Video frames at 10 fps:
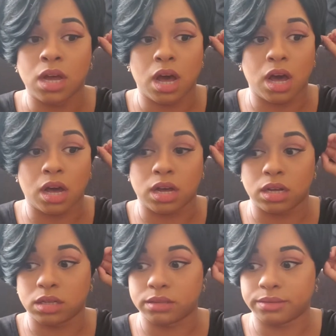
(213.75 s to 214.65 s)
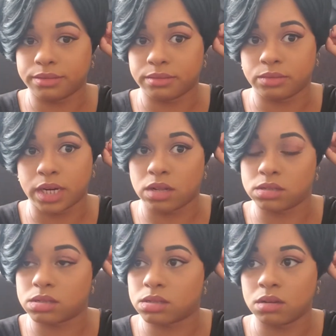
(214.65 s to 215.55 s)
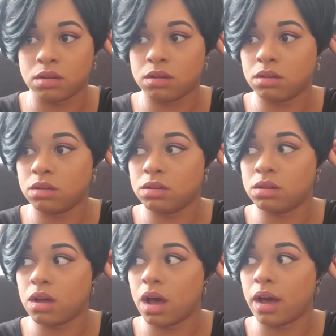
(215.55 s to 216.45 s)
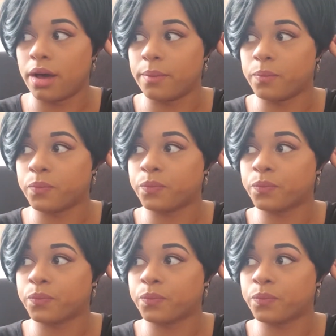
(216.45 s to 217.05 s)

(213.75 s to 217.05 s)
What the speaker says: What else? Oh,